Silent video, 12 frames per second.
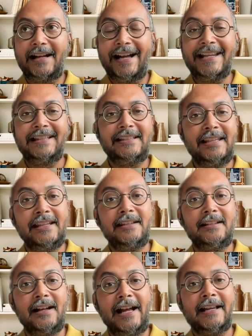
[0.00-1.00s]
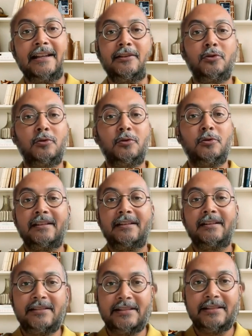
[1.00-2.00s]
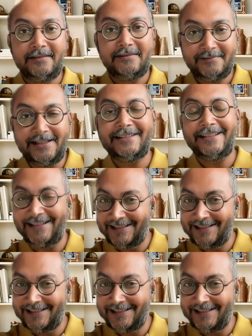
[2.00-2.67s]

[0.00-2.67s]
I think I can do better than Jai, as an